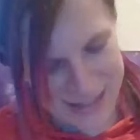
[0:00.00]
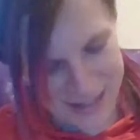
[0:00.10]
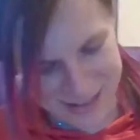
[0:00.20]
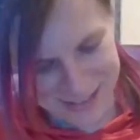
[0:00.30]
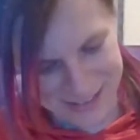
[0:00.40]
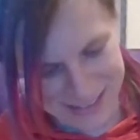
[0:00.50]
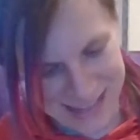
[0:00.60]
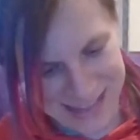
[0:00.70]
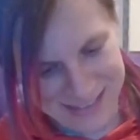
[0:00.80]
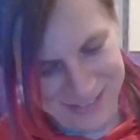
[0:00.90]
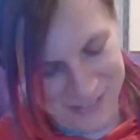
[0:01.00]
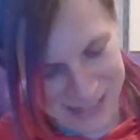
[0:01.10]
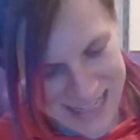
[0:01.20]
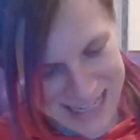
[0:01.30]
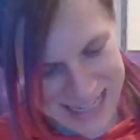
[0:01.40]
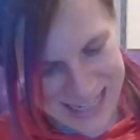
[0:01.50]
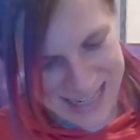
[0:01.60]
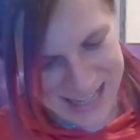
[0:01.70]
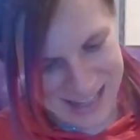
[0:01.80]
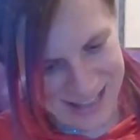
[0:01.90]
good, and it's
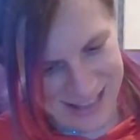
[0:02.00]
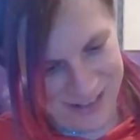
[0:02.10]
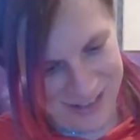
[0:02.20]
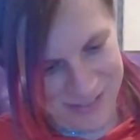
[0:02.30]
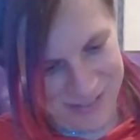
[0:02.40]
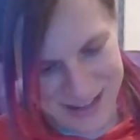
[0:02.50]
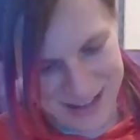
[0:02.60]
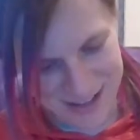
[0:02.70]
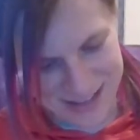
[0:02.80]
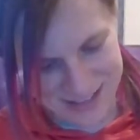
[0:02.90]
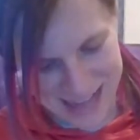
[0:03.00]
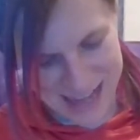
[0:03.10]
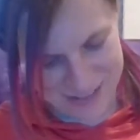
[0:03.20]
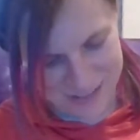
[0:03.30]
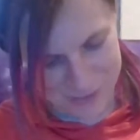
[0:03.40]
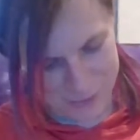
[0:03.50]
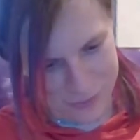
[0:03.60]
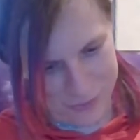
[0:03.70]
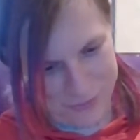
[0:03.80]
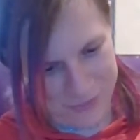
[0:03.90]
really nice to actually sort
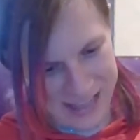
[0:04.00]
of